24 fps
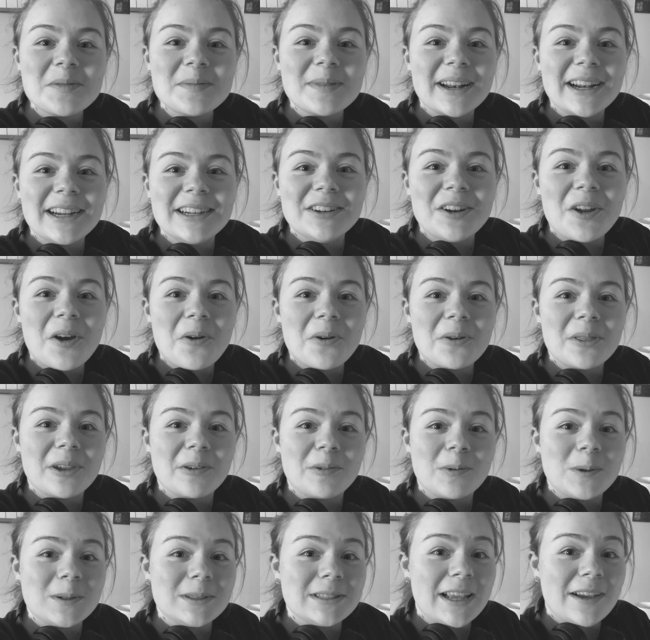but I know there
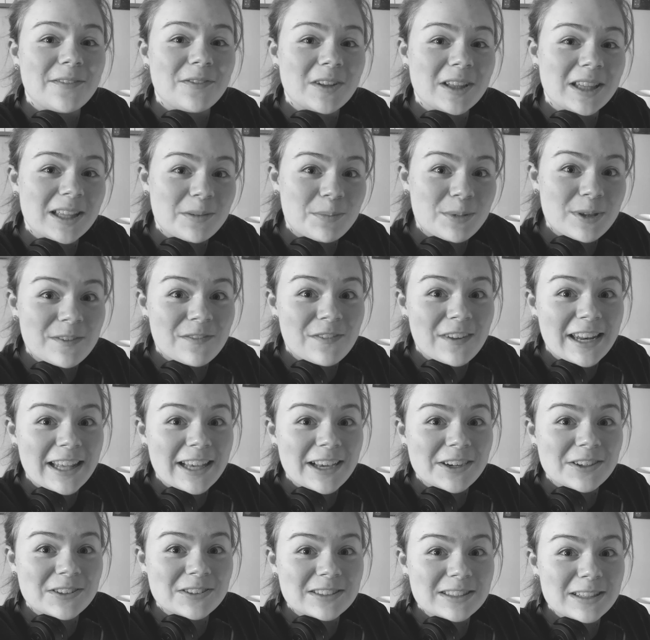will definitely be
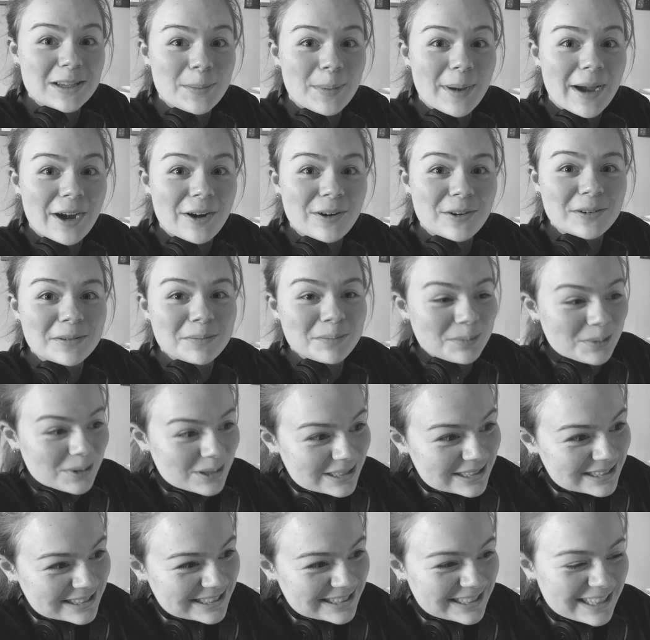videos about
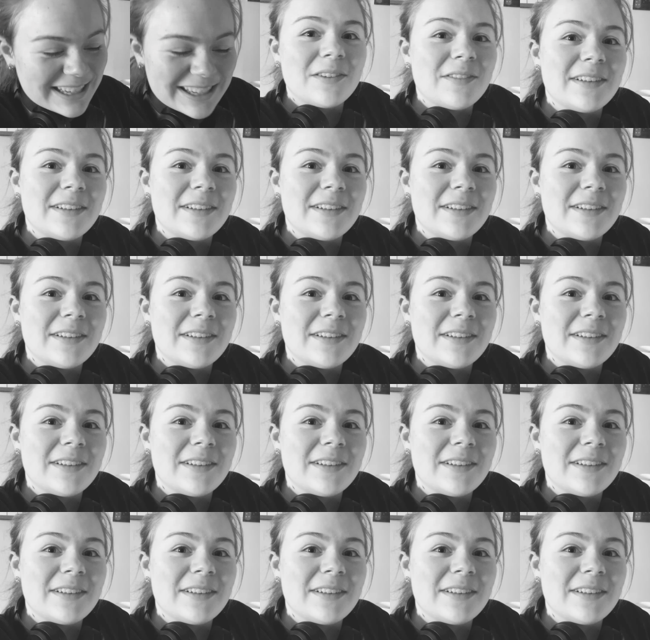books.